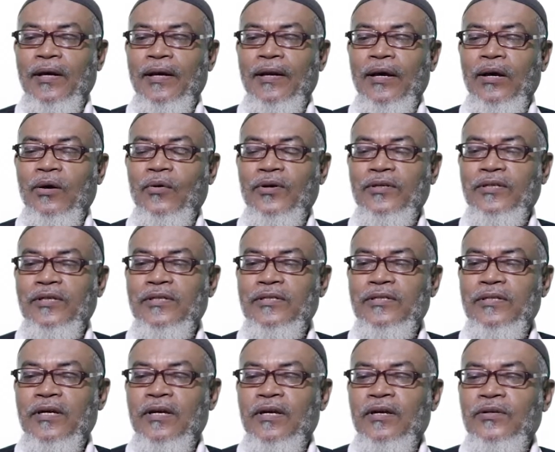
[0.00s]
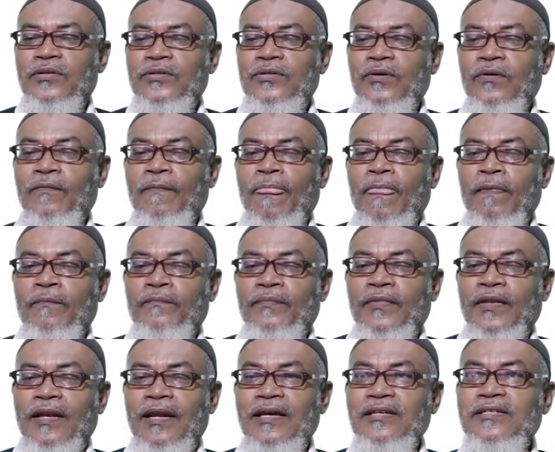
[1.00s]
languages. So
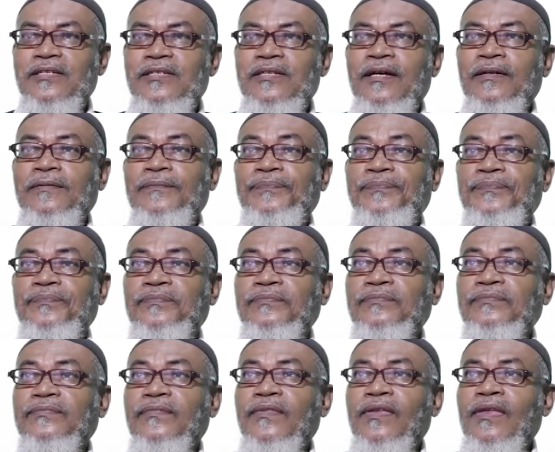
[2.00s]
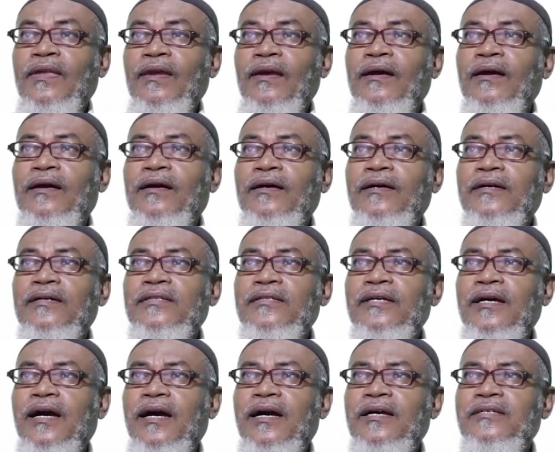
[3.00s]
let's
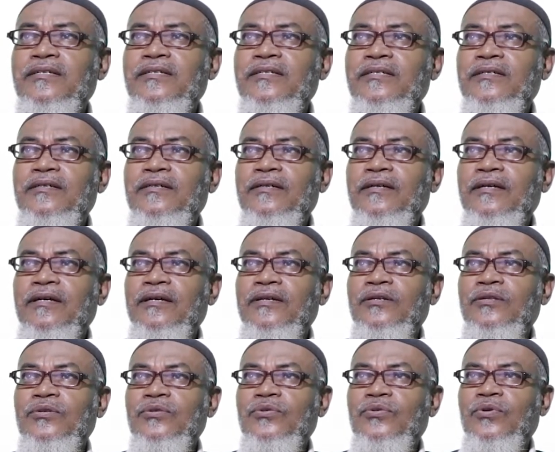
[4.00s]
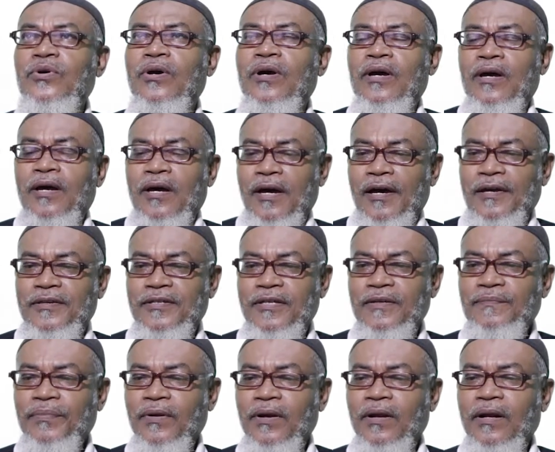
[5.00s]
take us into a
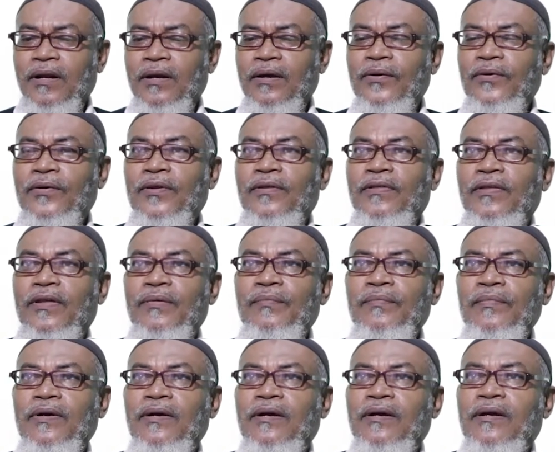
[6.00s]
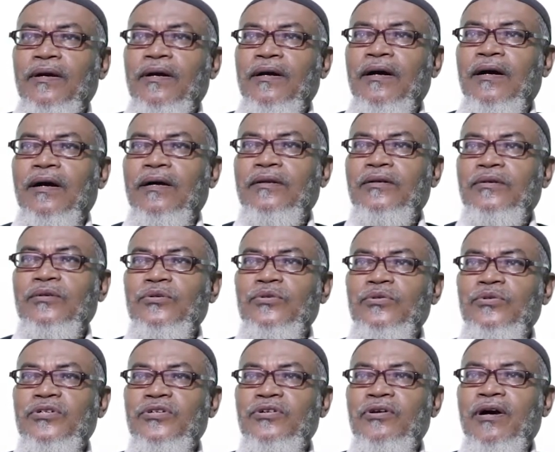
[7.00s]
simple algorithm and to
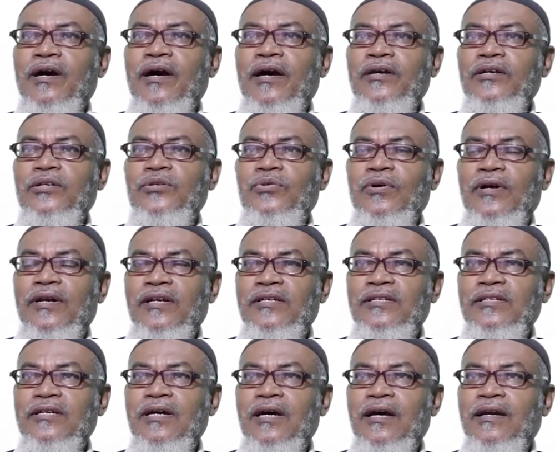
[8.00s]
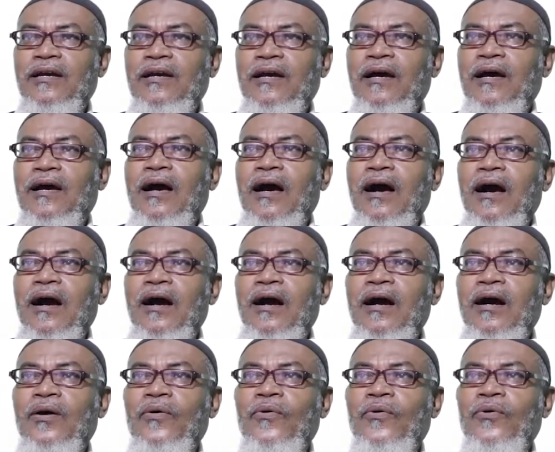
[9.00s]
try to understand
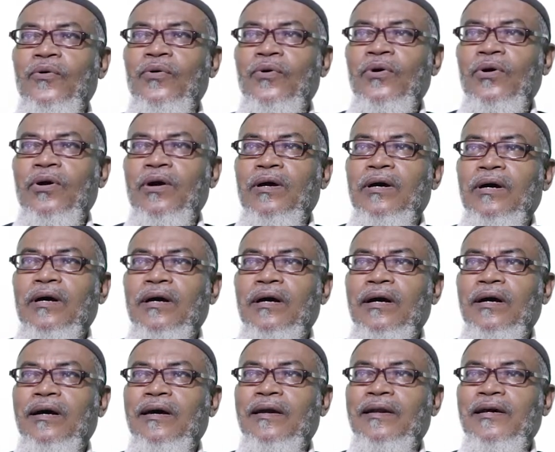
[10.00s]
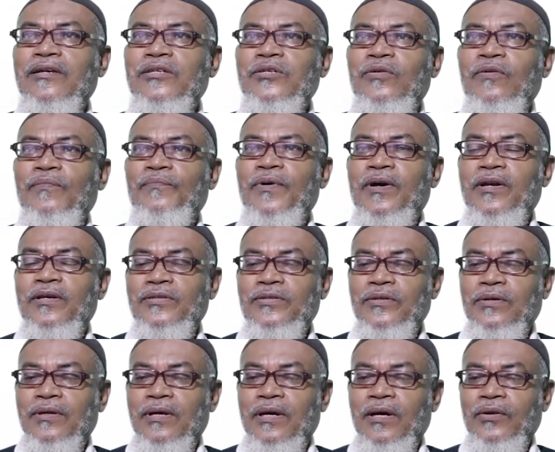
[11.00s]
how does
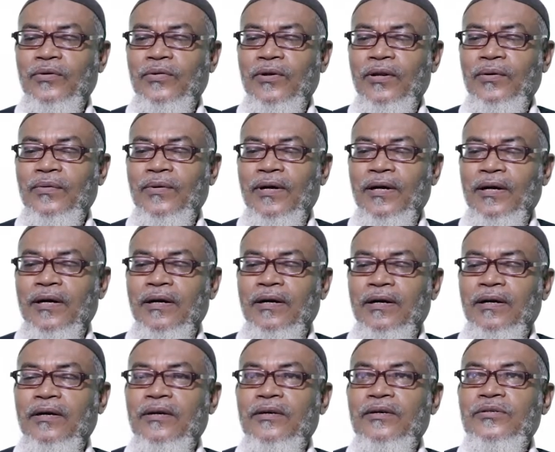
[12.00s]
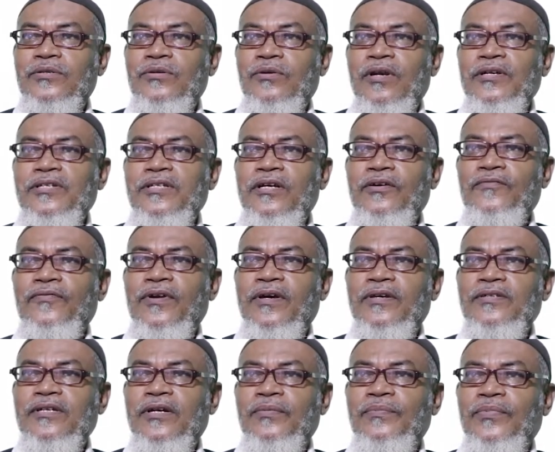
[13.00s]
comparison actually work. So let's take, for
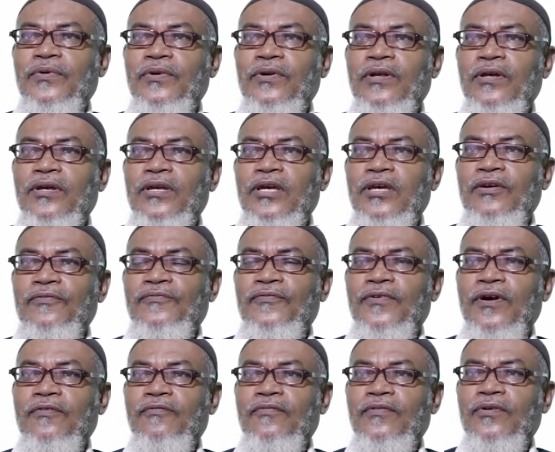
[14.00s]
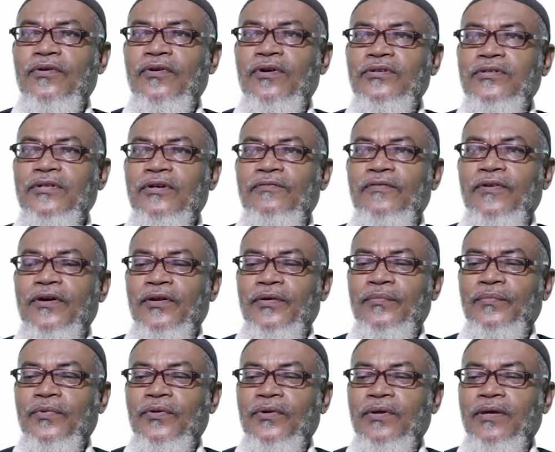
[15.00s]
example, if I've got a
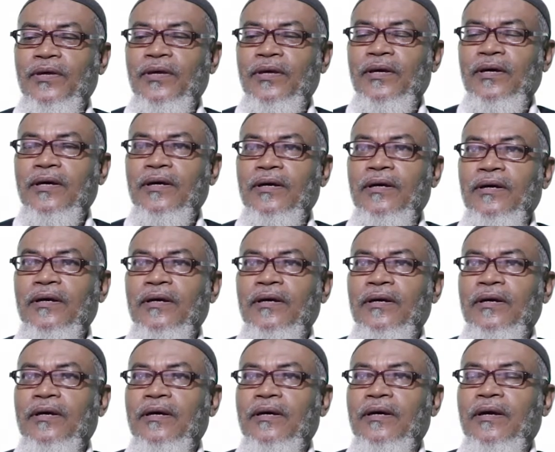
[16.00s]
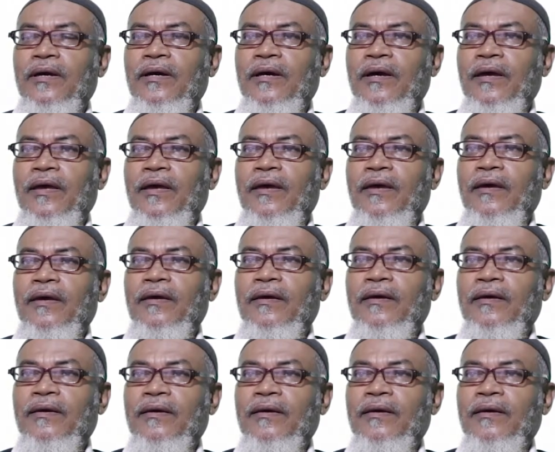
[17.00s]
variable here, a